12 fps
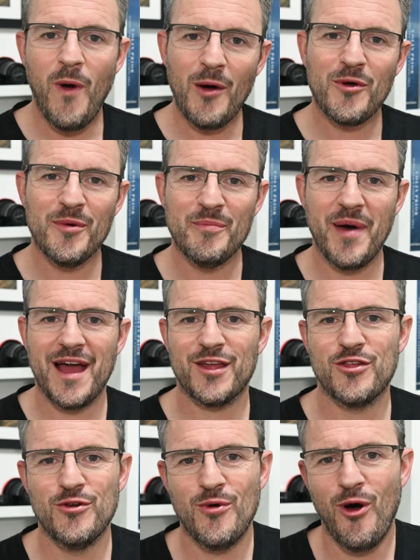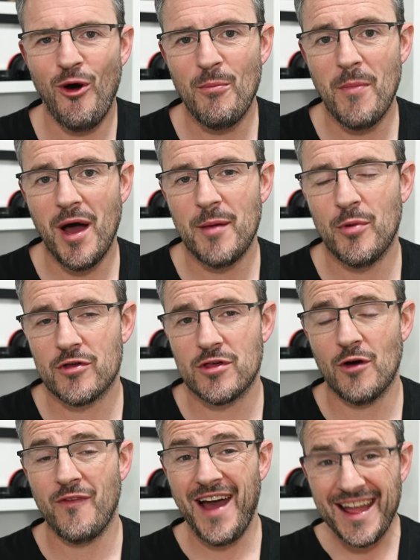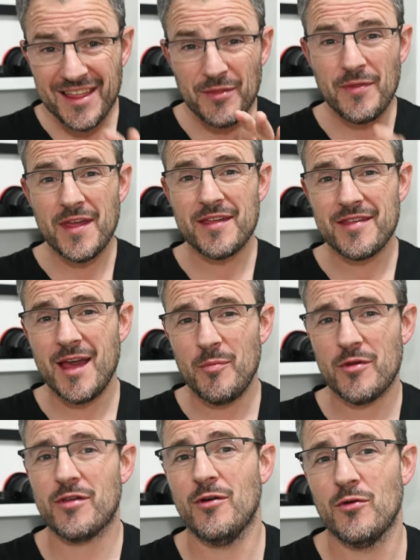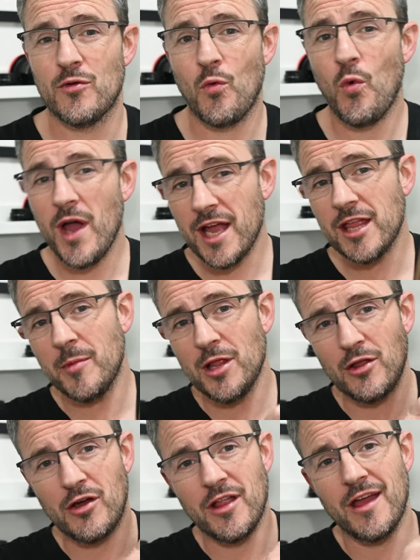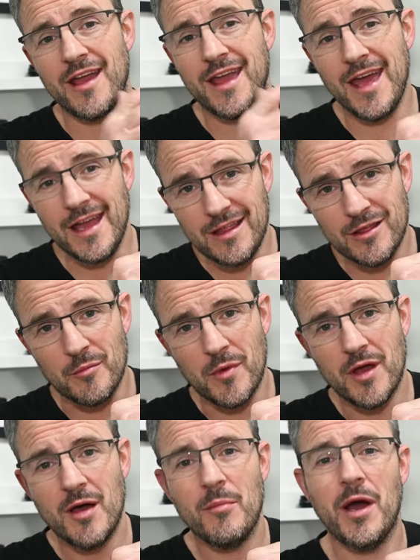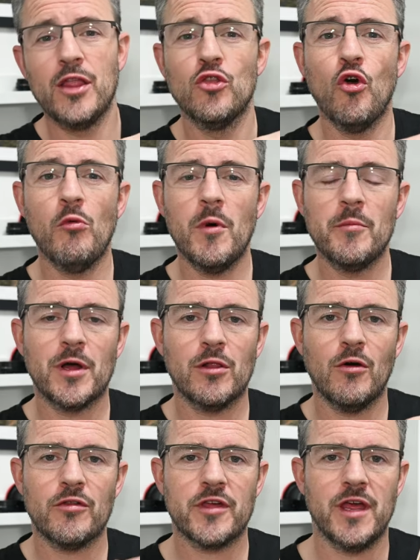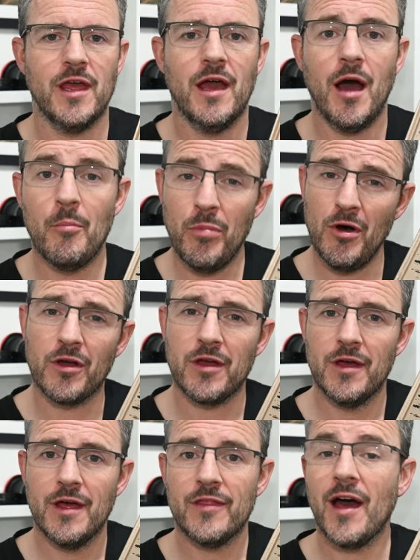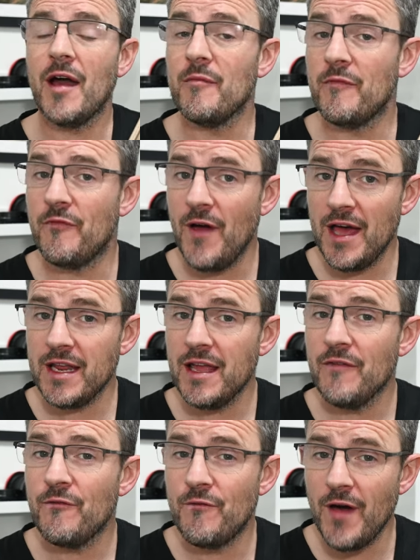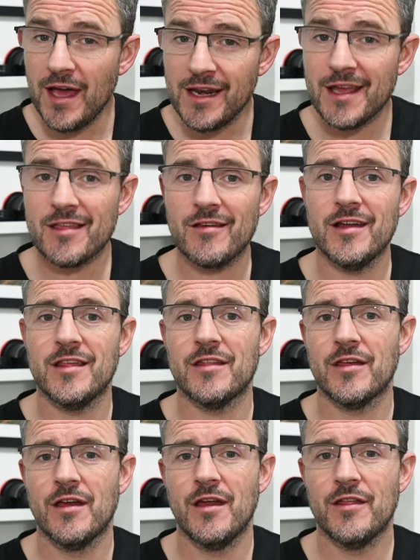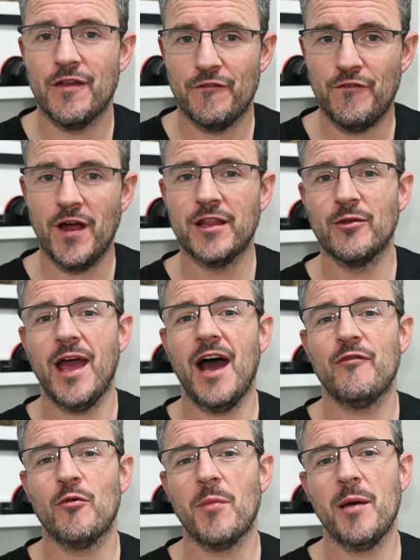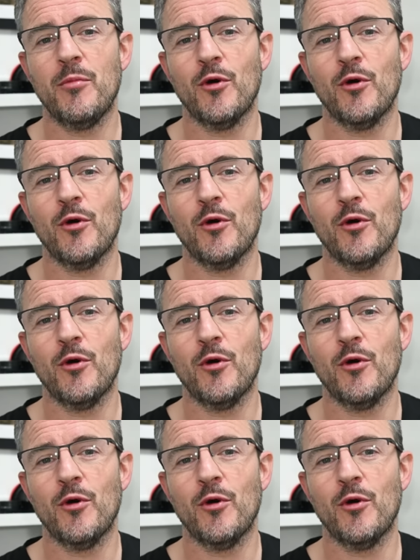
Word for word: Welcome back to On My Bookshelf, and in this episode, we're going to be looking at Kingdom by Norman McCloskey, a book that I'm very, very excited to finally have on my